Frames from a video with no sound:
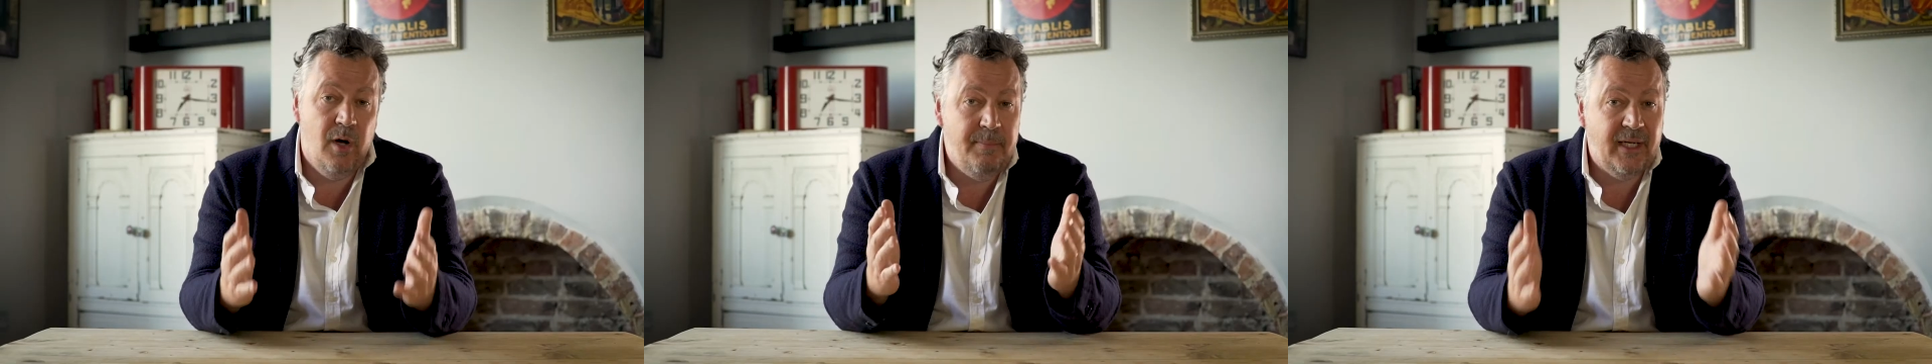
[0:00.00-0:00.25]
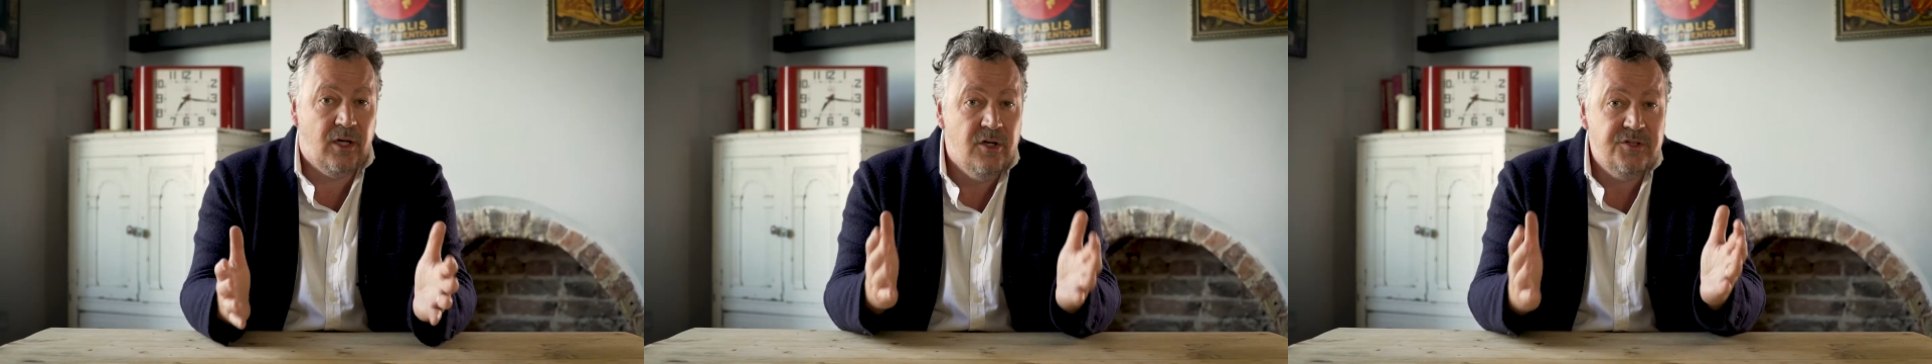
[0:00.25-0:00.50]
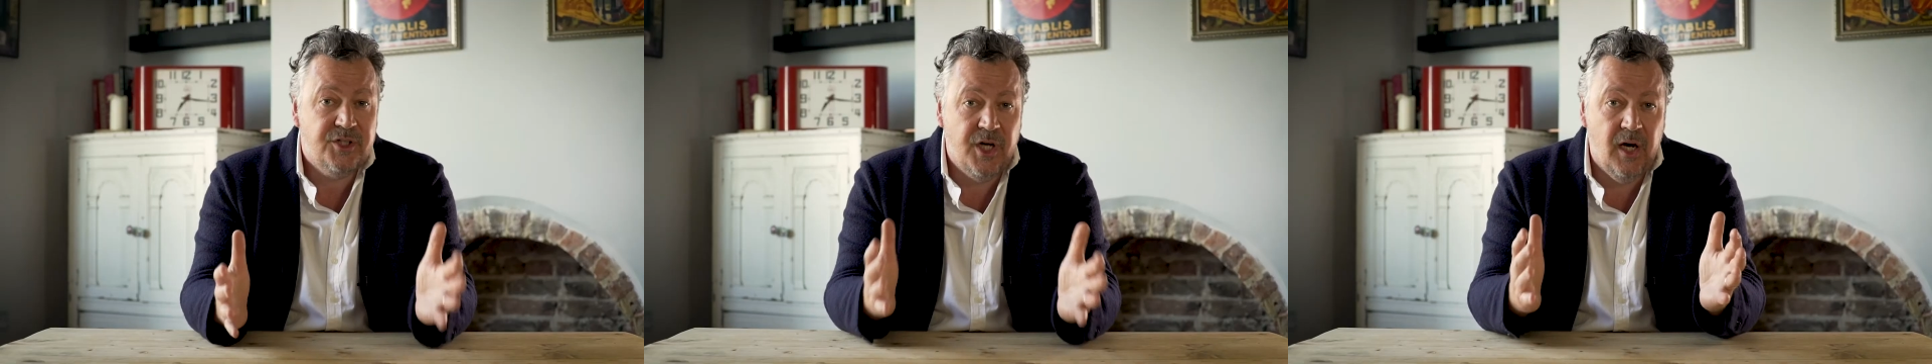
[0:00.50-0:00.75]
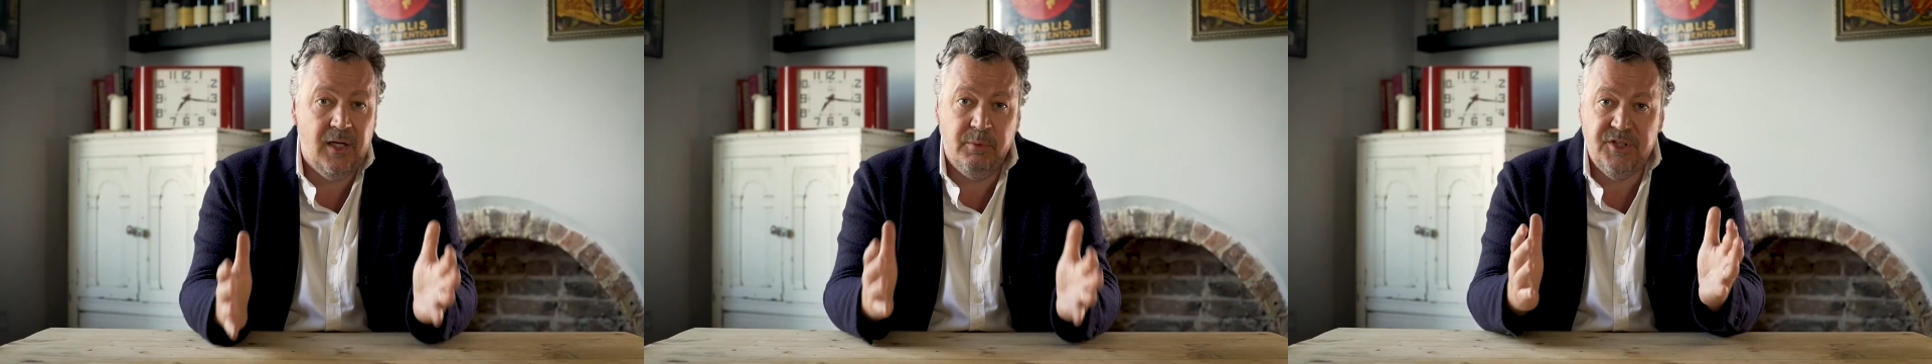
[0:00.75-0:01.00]
it because
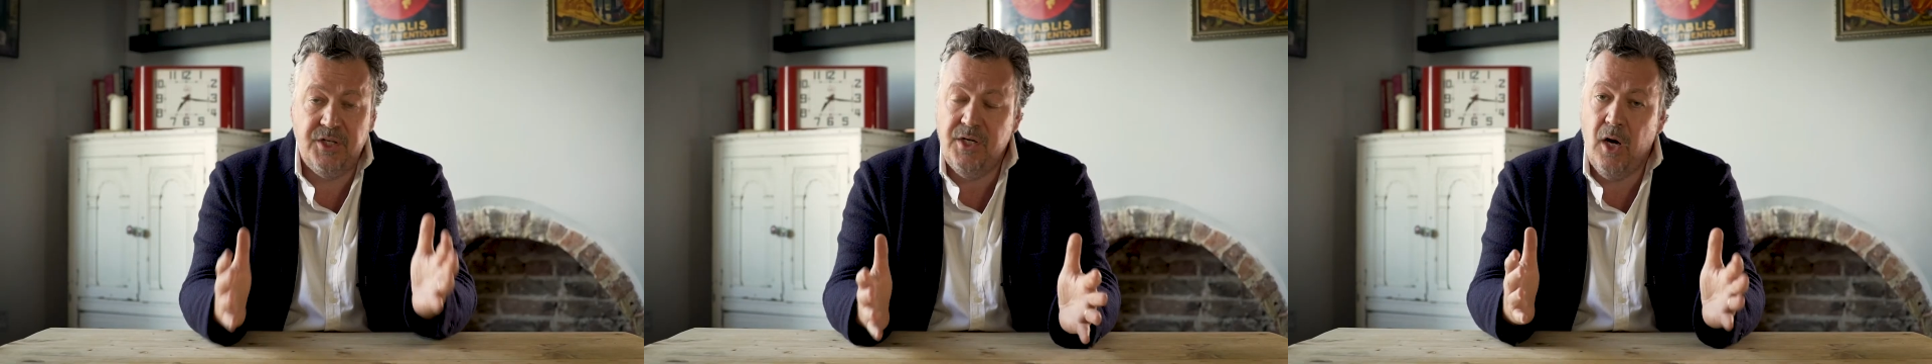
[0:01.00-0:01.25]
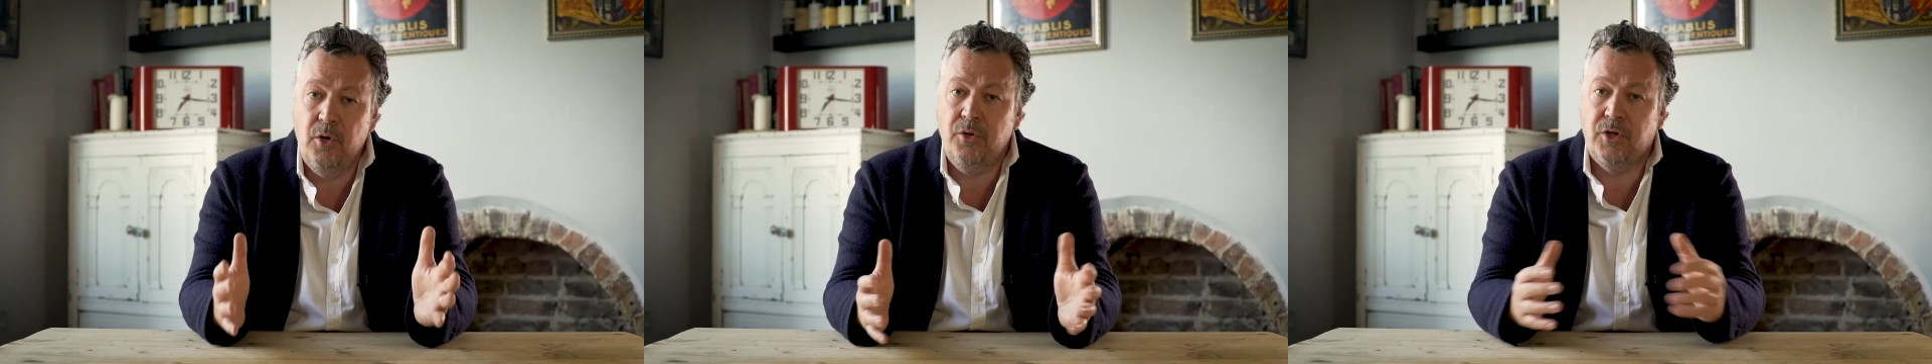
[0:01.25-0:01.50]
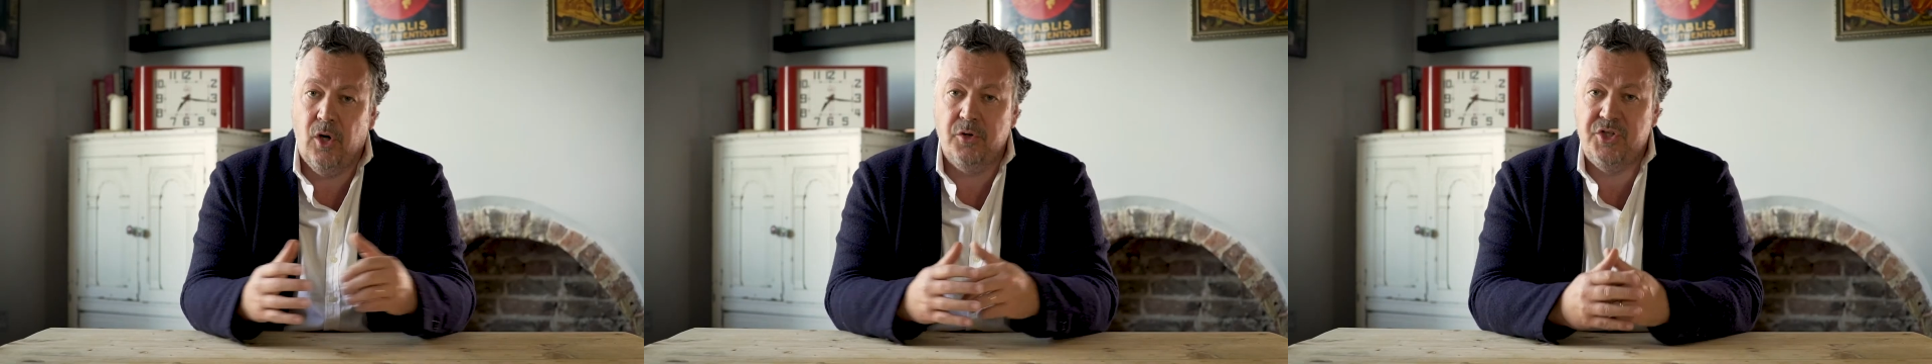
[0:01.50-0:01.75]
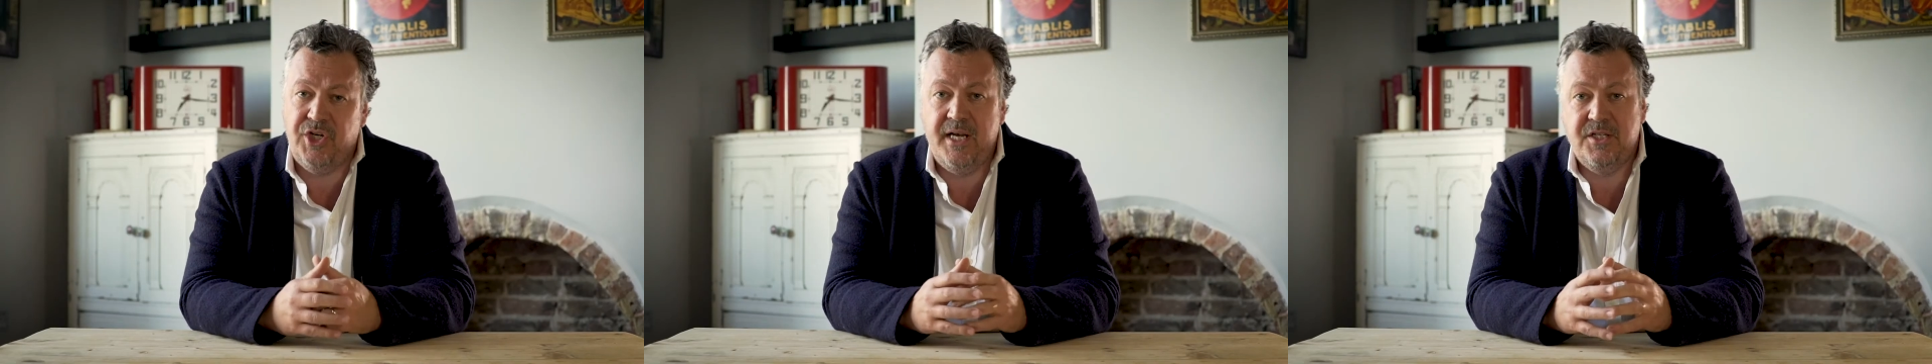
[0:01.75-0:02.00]
Gertler was a known
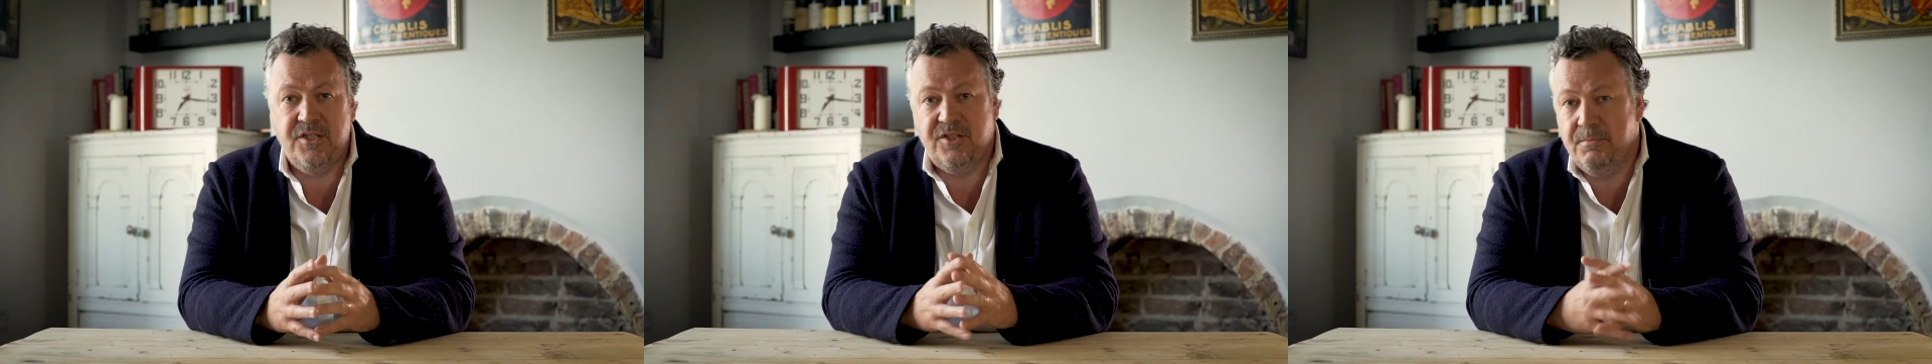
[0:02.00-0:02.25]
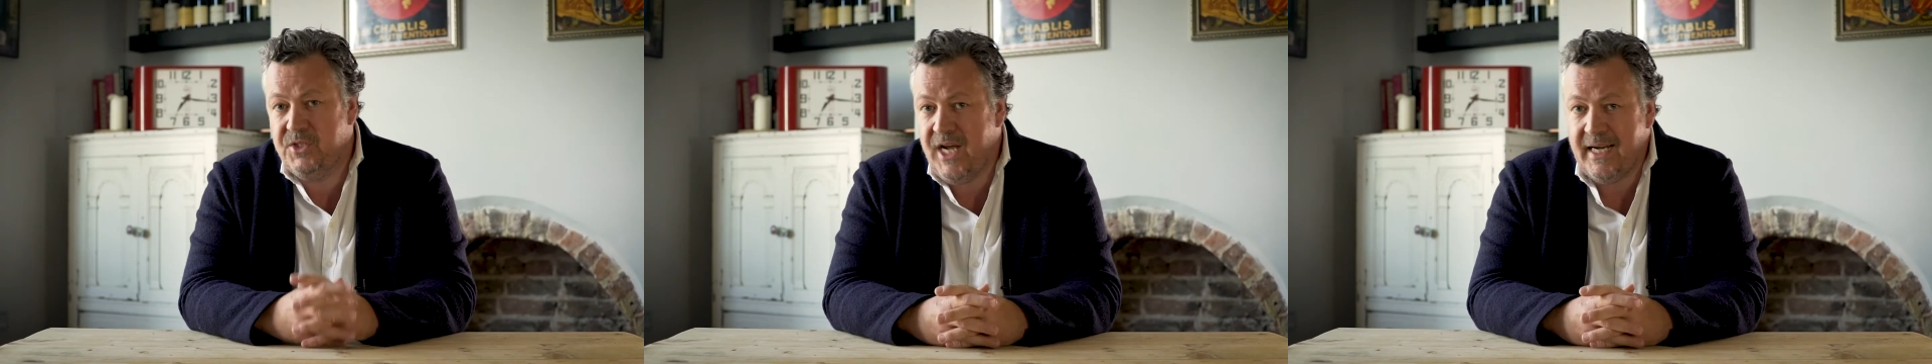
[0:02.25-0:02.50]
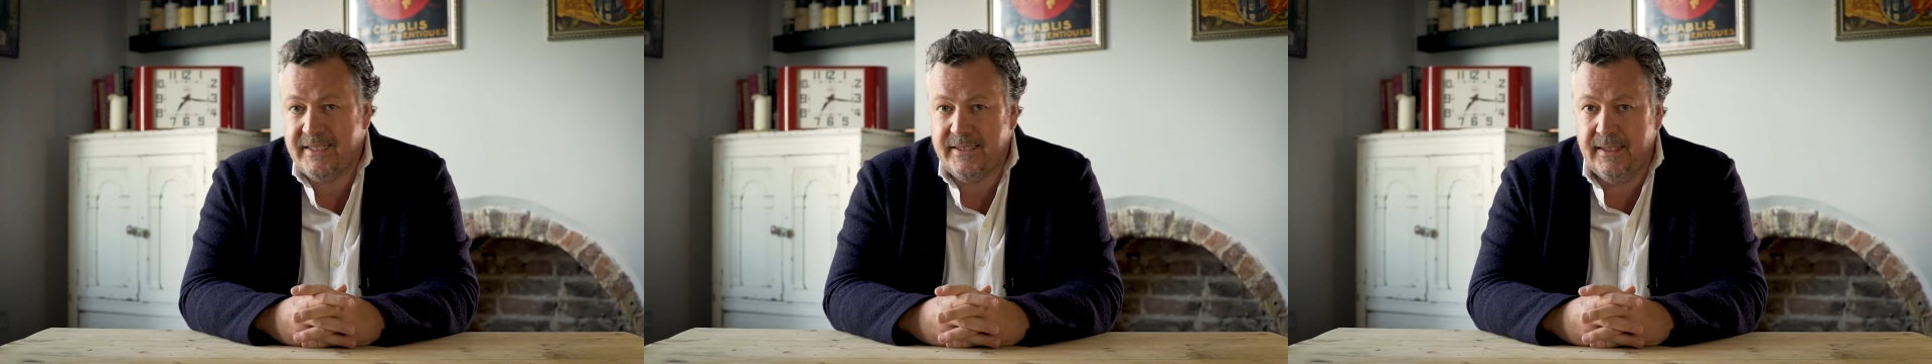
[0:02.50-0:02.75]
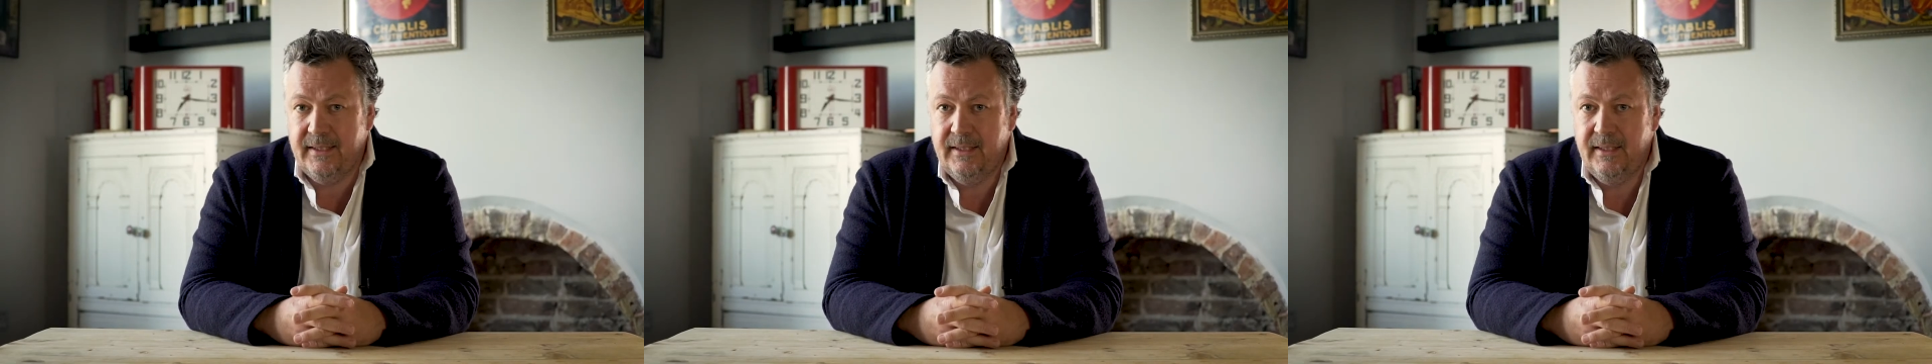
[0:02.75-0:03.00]
conscientious objector.